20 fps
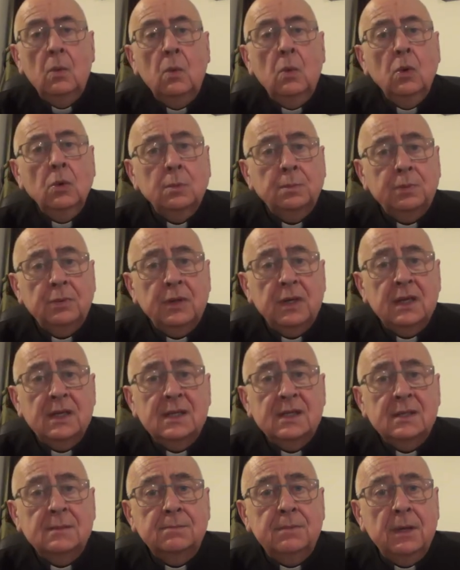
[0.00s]
Would
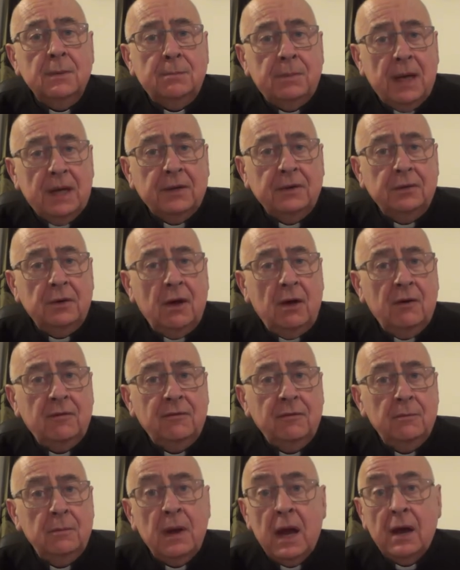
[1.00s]
priests be better
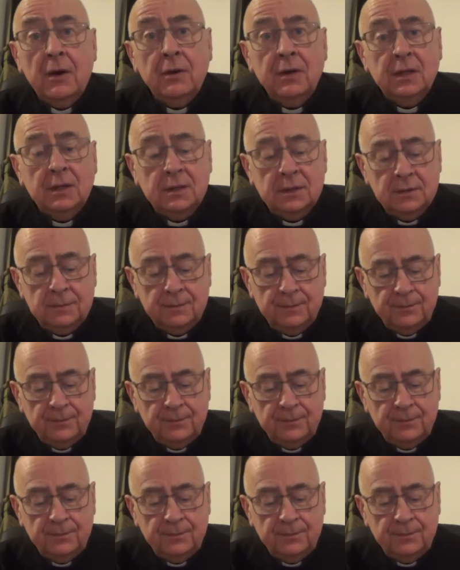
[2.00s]
off married?